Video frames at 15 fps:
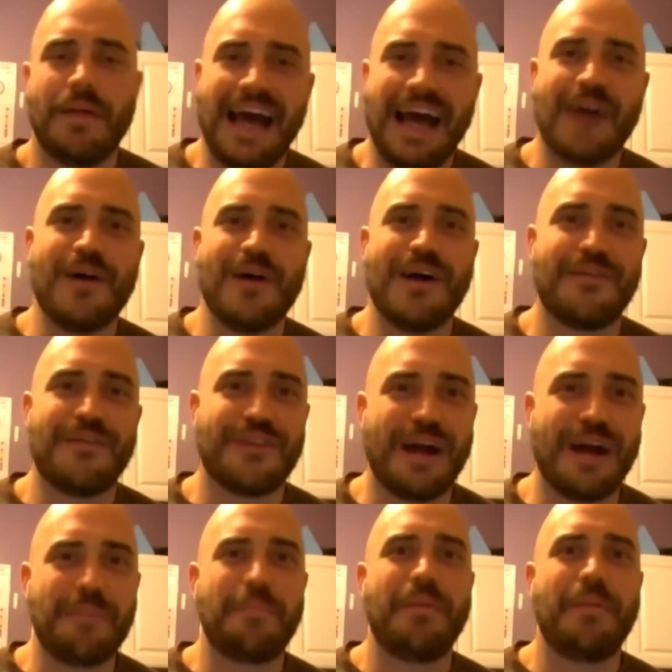However,
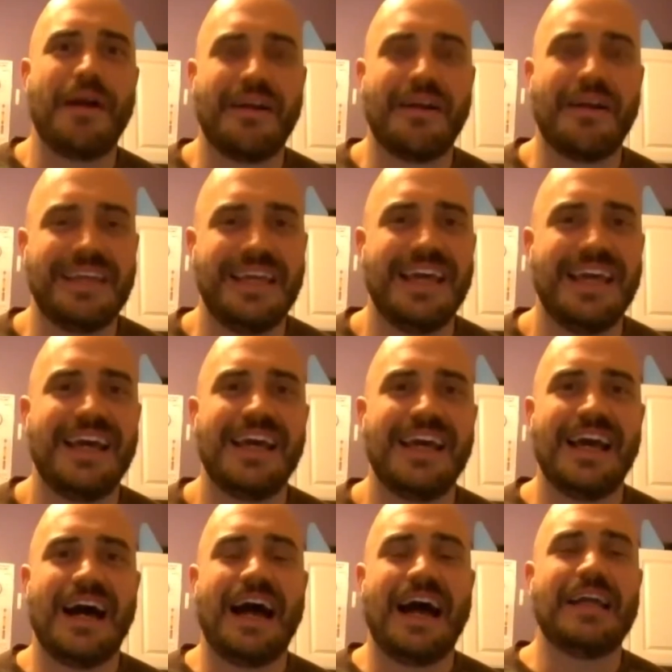I barely,
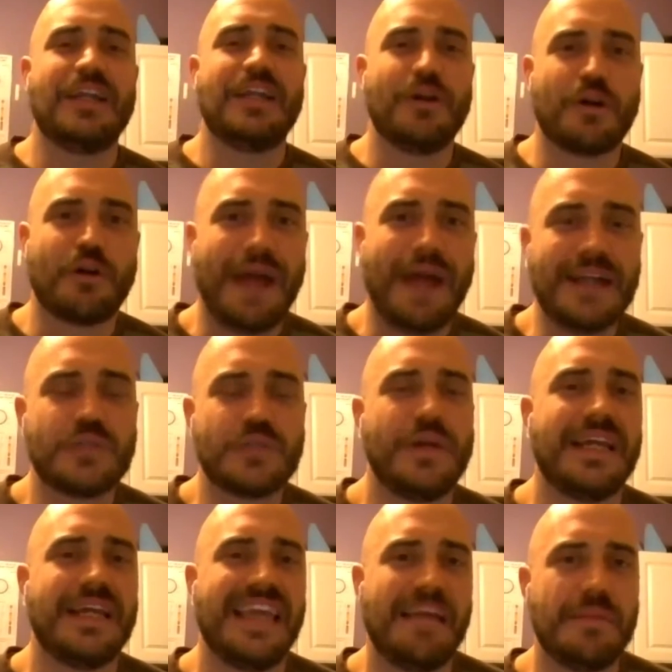I, you know,
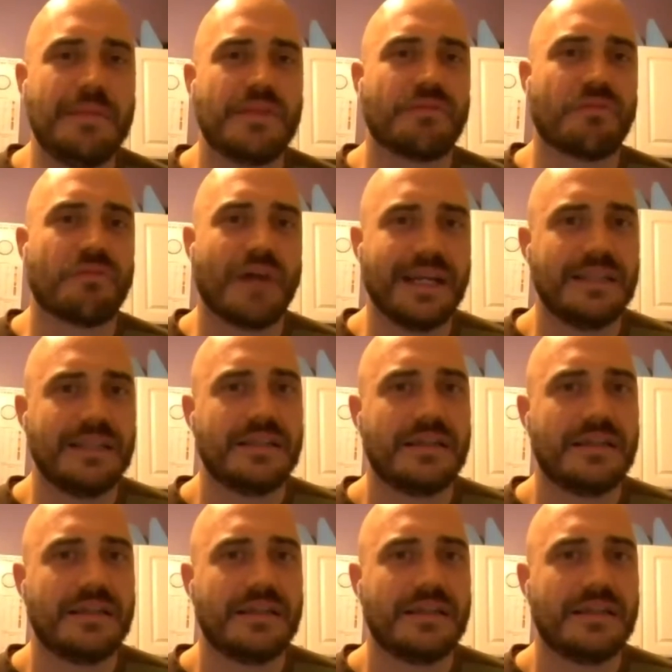graduating gave me the right